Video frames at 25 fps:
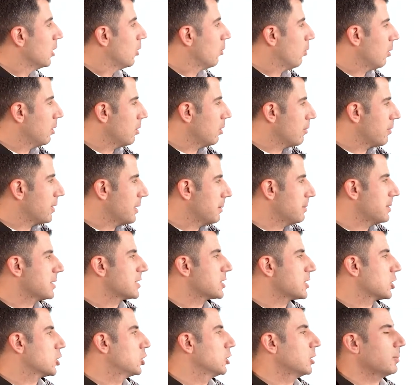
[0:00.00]
One of them
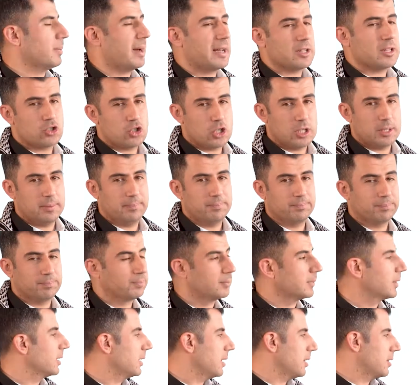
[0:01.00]
is Kurmanji,
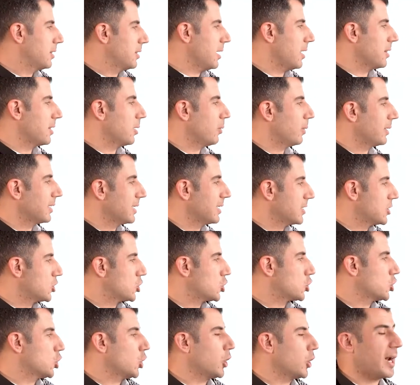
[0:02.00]
the other one is
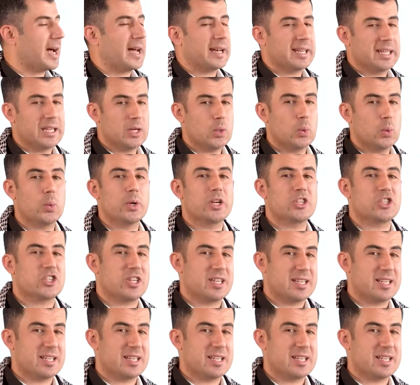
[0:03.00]
Sorani, which